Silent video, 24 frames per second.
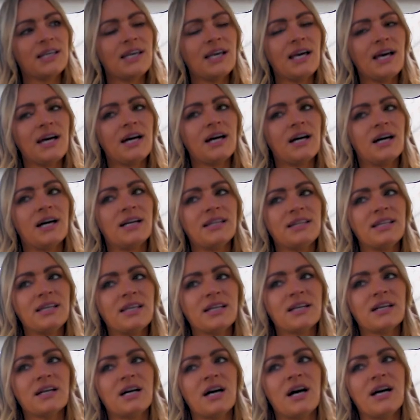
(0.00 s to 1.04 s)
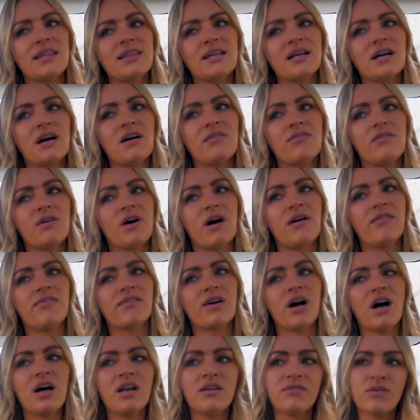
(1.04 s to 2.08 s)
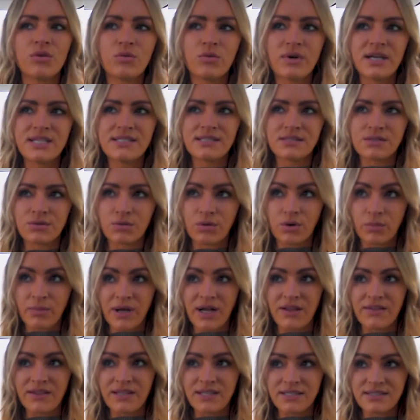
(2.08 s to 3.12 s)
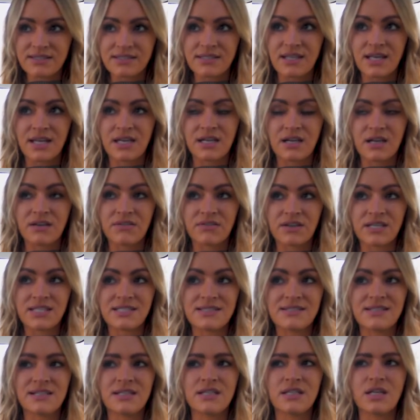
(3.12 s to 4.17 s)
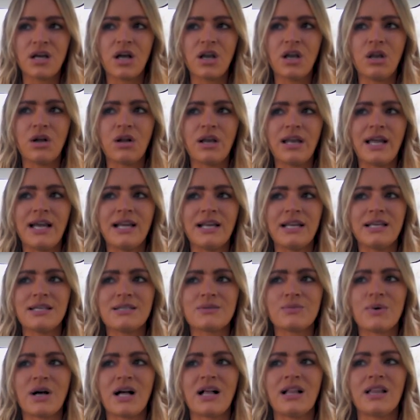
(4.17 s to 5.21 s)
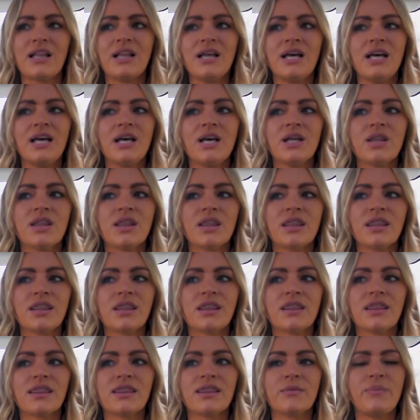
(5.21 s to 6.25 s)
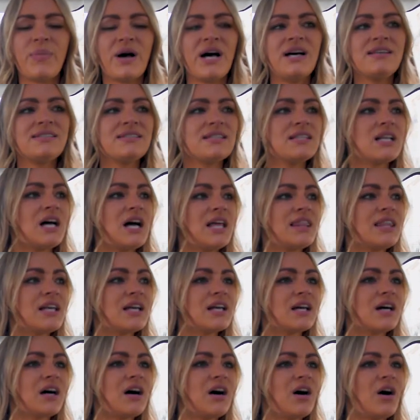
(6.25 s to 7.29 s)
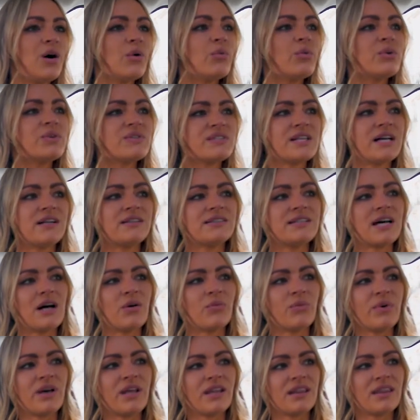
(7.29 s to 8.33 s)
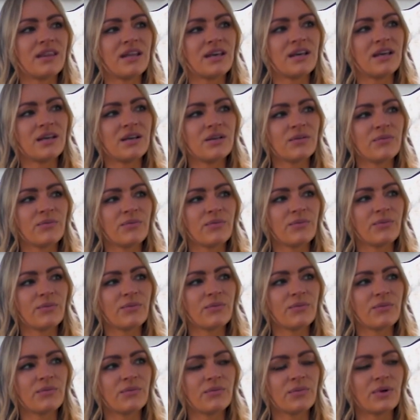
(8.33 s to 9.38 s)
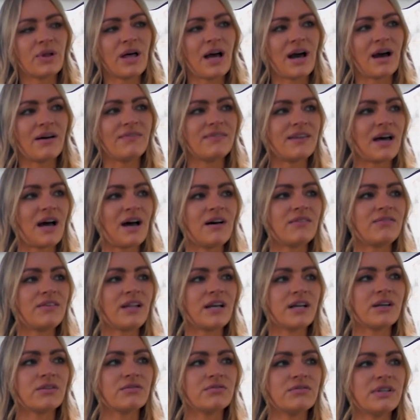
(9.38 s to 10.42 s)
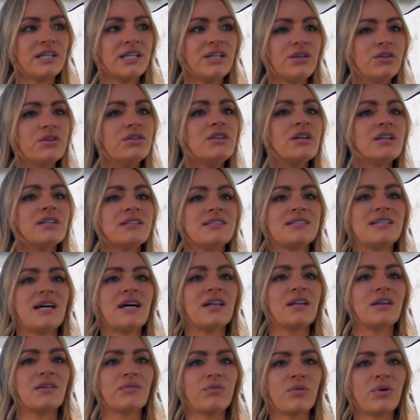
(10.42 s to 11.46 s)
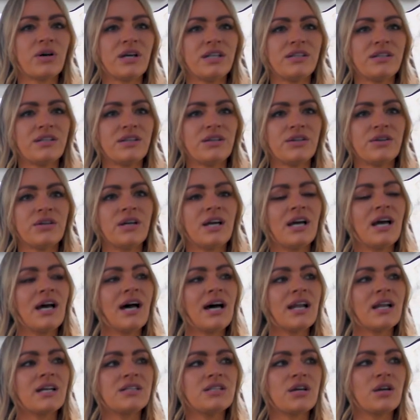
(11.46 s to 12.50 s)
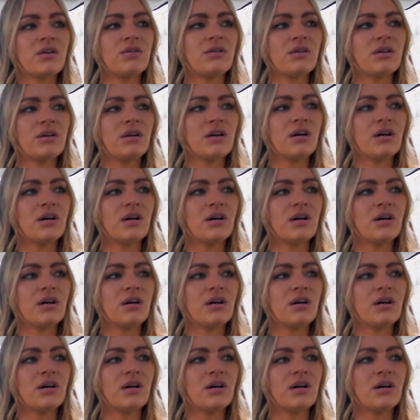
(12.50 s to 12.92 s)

Yeah, I think I think I've, I've kind of always thought about this, and I've considered it a lot lately as well. The person that I think I will settle down with will have to have like a really good understanding of what I do, mm -hmm. and I don't.